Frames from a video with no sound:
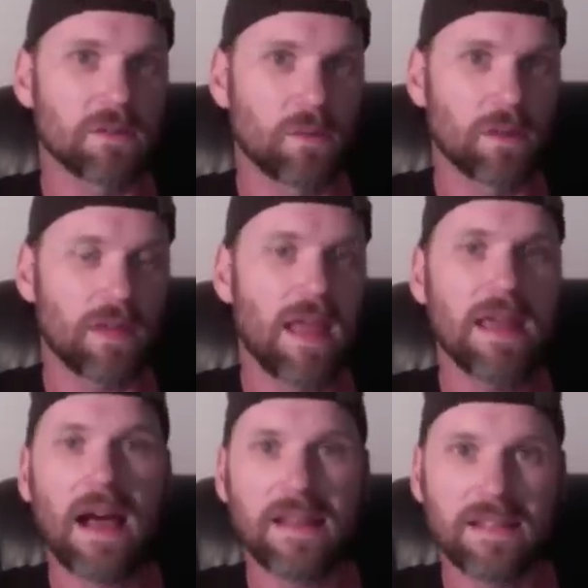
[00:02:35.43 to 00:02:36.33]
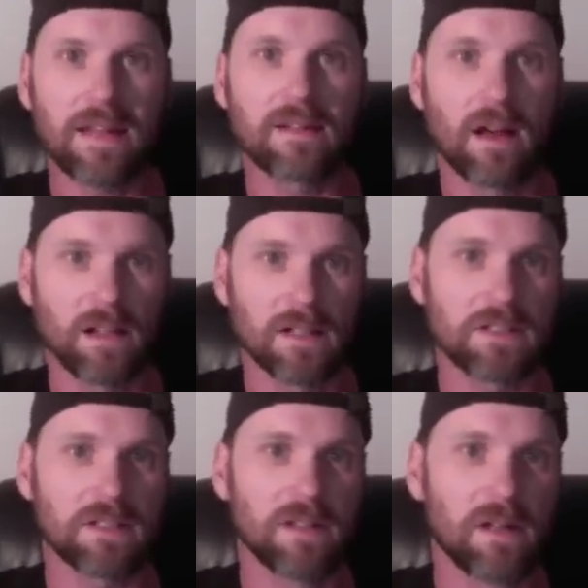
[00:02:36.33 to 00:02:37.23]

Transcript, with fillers: with AI technology